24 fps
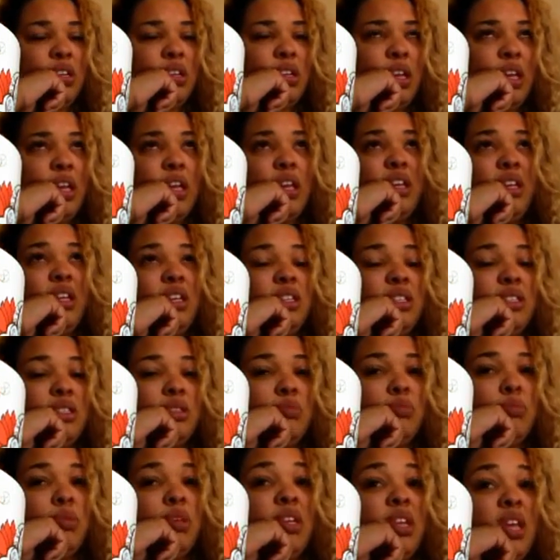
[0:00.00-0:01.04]

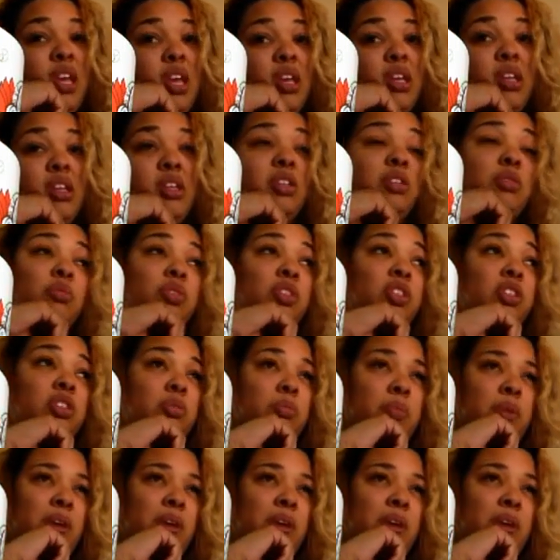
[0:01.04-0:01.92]
80s, mid-80s when she